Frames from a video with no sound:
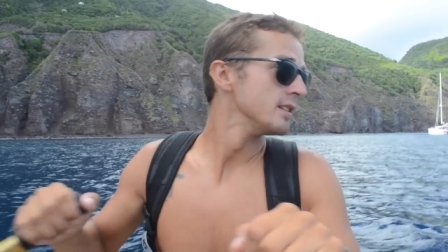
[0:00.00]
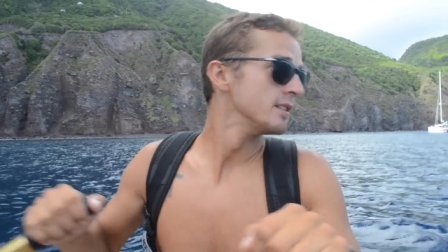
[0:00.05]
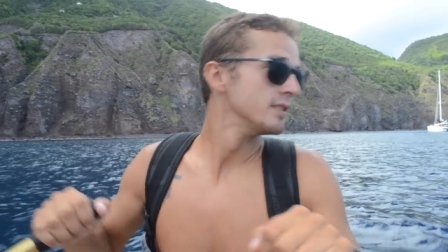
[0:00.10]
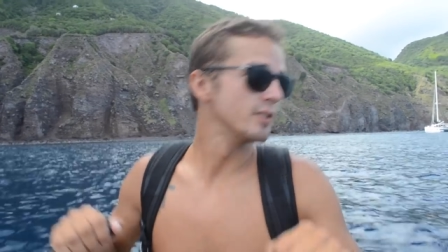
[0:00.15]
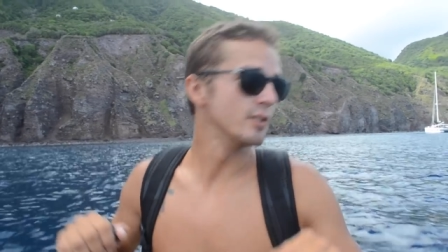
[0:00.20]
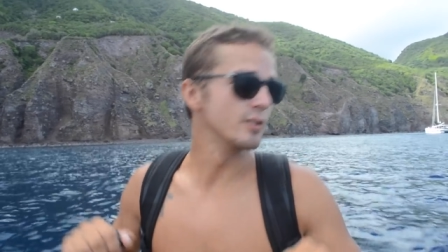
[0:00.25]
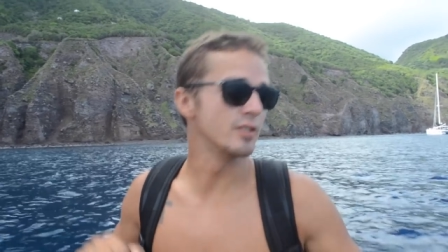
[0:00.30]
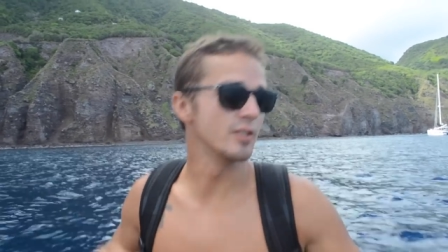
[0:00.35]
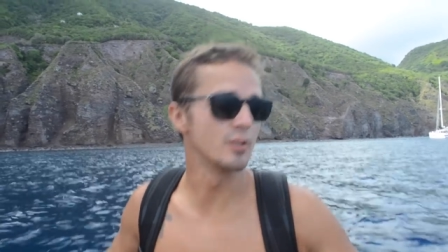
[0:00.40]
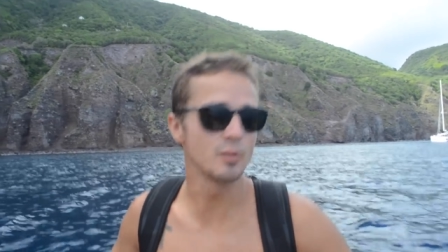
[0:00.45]

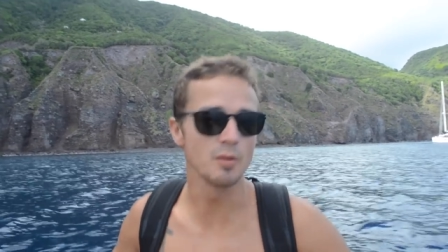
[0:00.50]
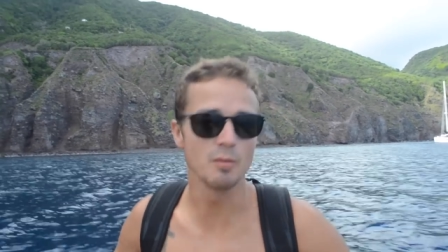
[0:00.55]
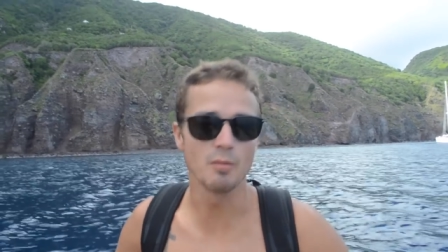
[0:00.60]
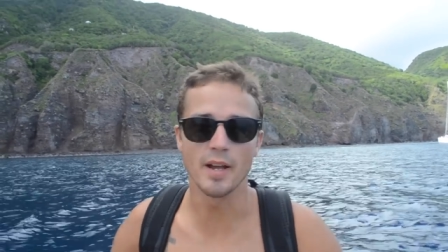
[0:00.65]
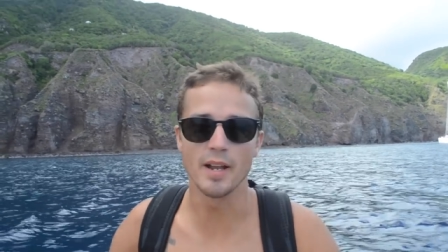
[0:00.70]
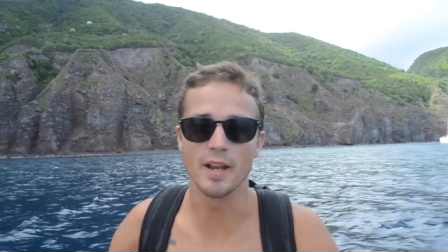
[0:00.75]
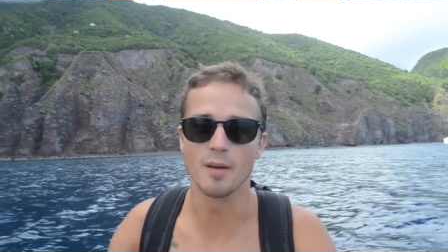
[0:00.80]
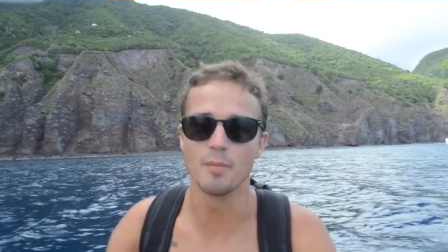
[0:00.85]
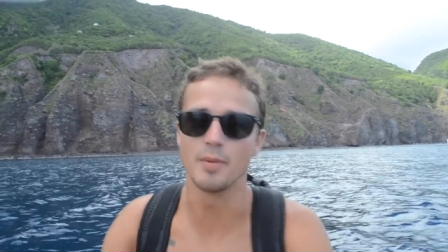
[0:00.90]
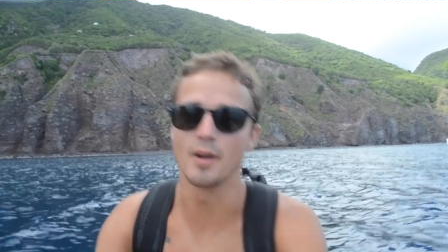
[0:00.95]
So since we
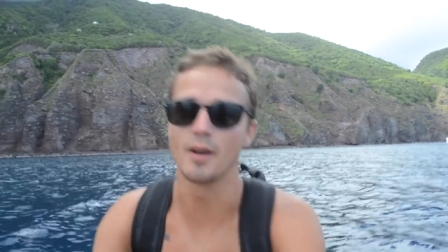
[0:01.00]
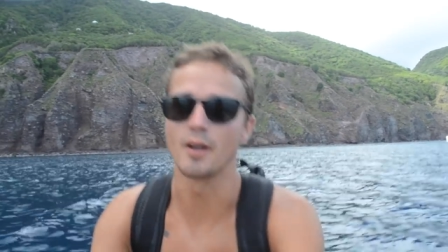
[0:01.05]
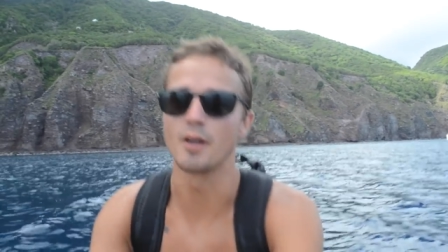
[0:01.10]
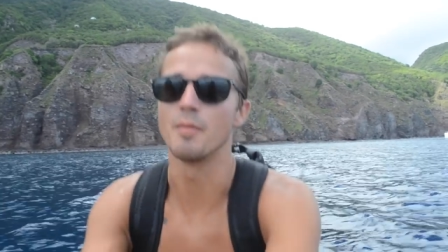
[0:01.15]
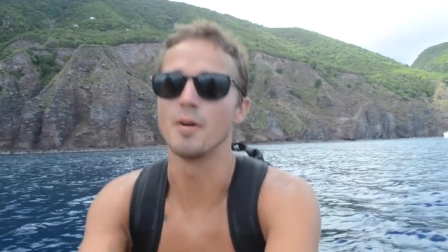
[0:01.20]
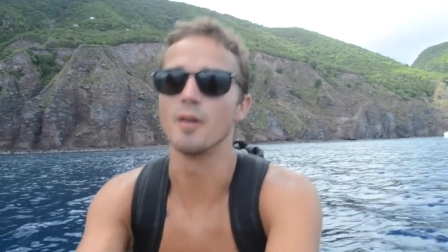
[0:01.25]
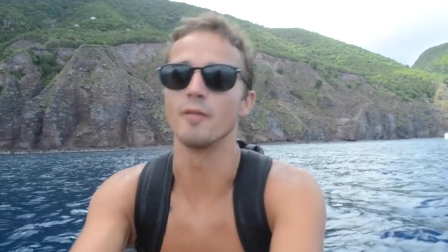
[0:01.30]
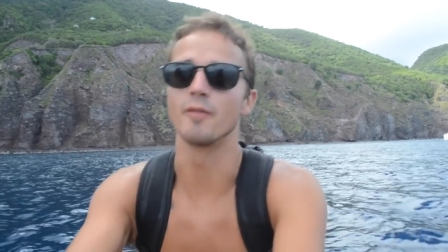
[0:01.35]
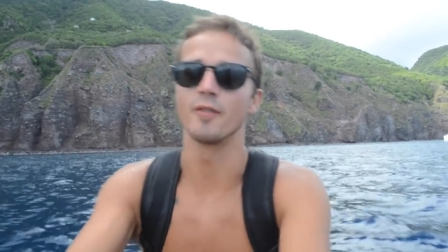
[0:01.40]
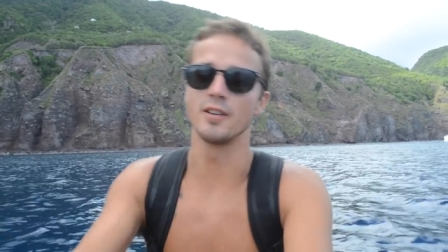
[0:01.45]
might not be on our
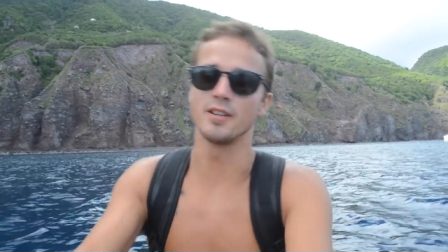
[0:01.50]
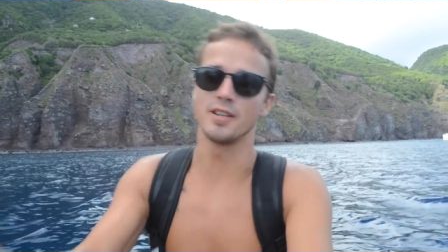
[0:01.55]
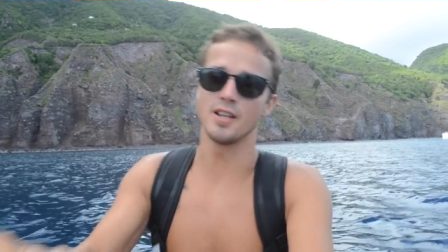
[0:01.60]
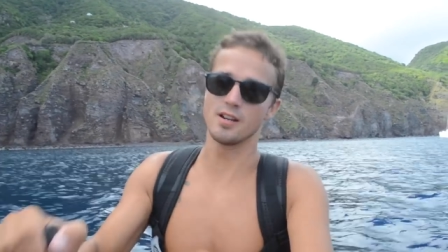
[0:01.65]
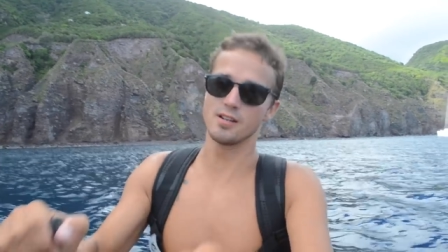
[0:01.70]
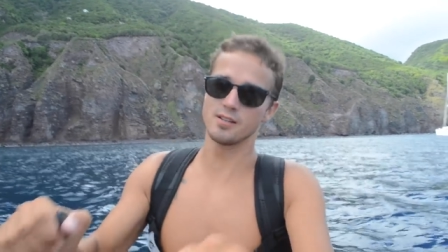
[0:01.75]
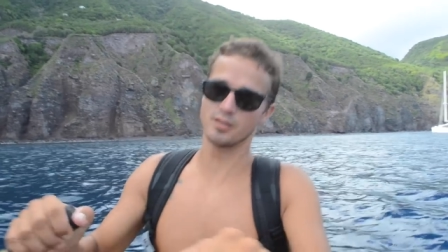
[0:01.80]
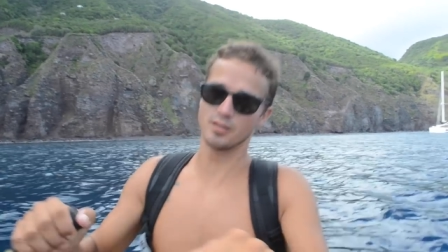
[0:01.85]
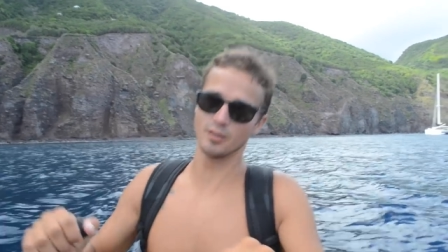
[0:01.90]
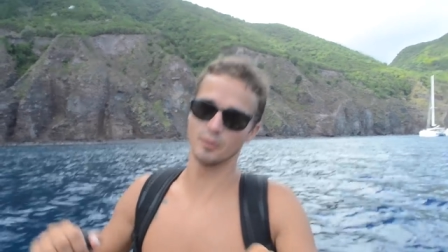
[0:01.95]
boat for a day
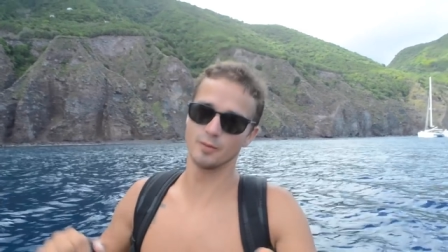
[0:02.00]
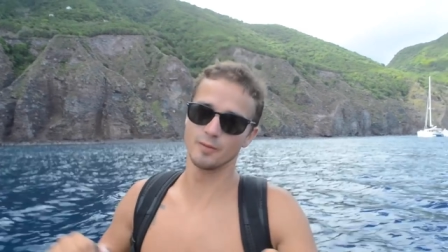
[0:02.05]
or two,